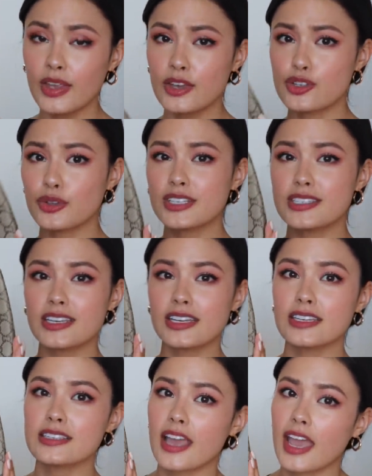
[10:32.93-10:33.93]
So this
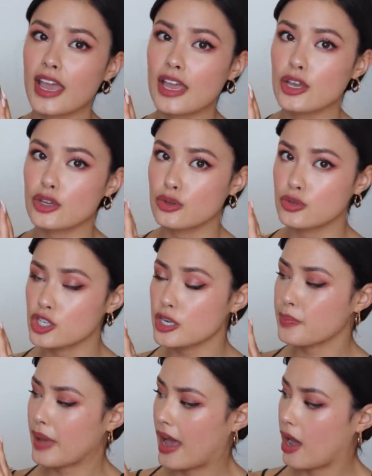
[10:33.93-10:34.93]
is a
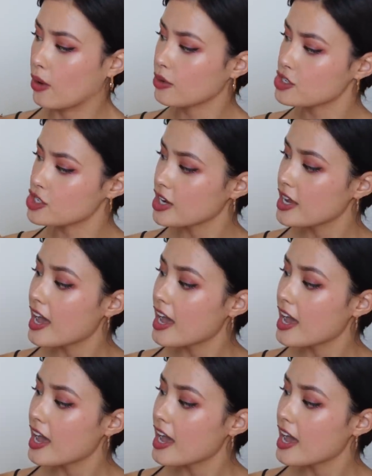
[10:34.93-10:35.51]
Gucci pouch.